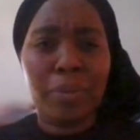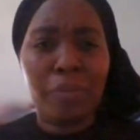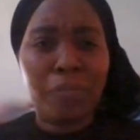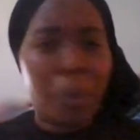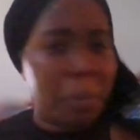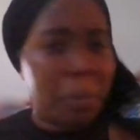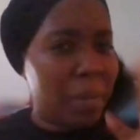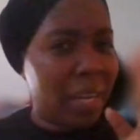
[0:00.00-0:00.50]

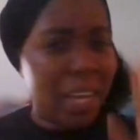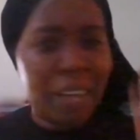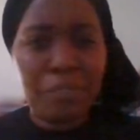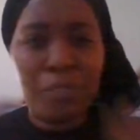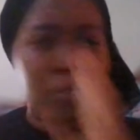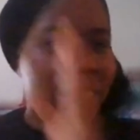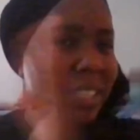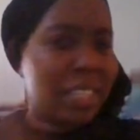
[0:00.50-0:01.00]
From
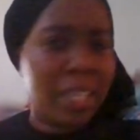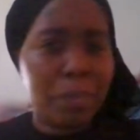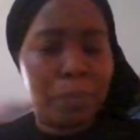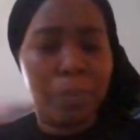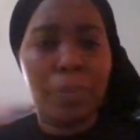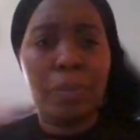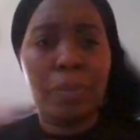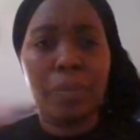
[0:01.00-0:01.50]
eleven, sleep.
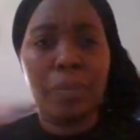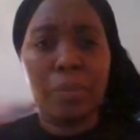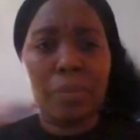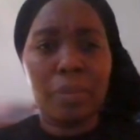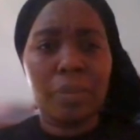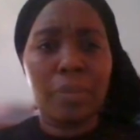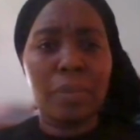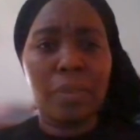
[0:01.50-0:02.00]

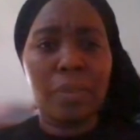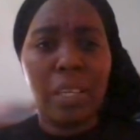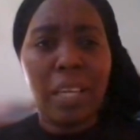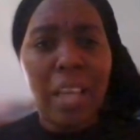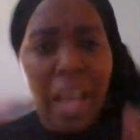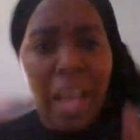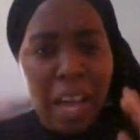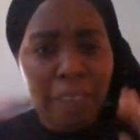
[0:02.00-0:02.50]

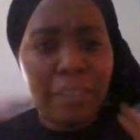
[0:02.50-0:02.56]
Have a